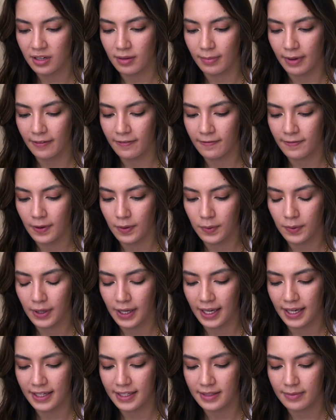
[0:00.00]
on my phone
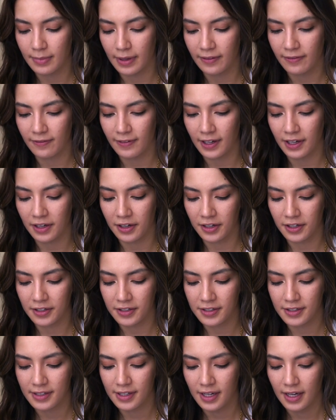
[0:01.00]
case and my
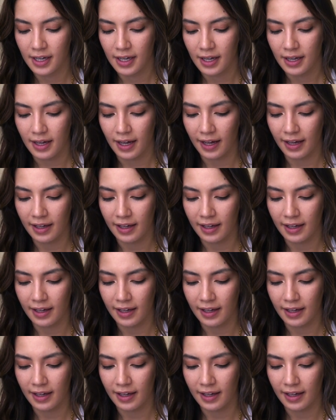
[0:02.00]
fingers, I